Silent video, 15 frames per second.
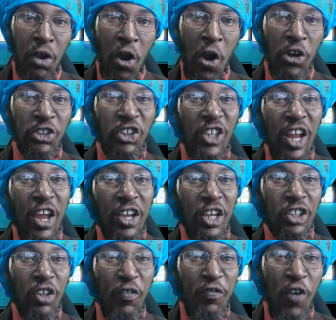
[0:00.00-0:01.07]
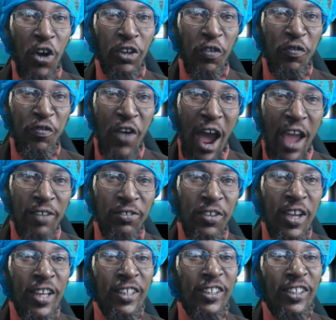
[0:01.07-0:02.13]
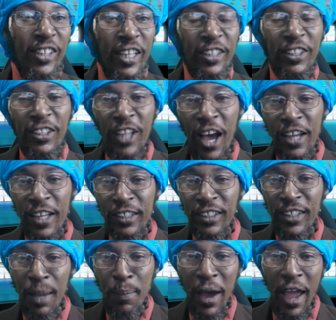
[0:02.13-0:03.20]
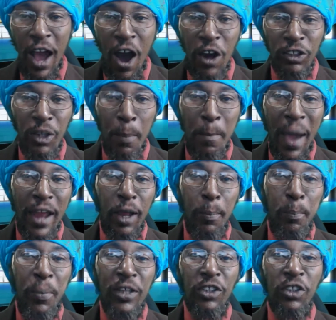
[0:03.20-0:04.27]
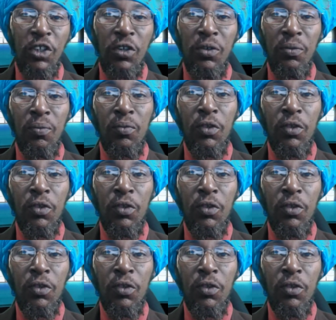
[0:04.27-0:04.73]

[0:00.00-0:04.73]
Ursula is a 45 Sig Sauer semi-automatic pistol,